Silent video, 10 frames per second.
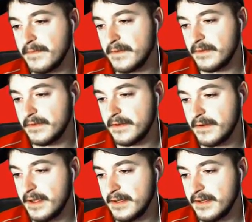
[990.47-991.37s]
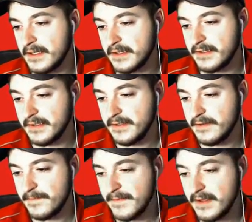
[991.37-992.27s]
So let's go ahead and talk to you.
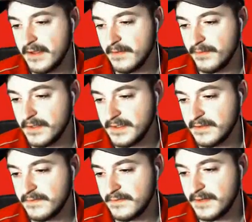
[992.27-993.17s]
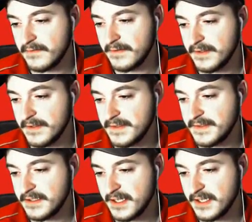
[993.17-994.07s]
Impressive. Now for the second
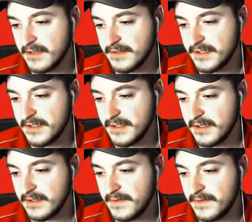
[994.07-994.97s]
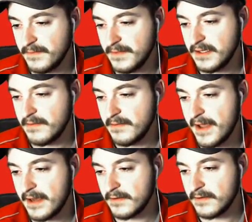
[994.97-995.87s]
challenge. Defeat me in a
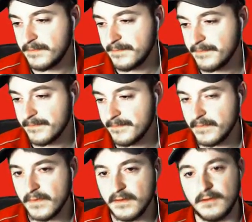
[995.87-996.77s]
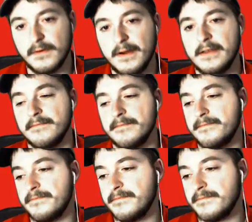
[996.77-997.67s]
battle. Alrighty.
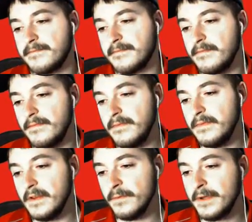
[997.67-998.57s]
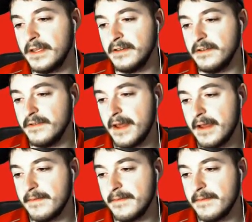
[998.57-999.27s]
We can do that.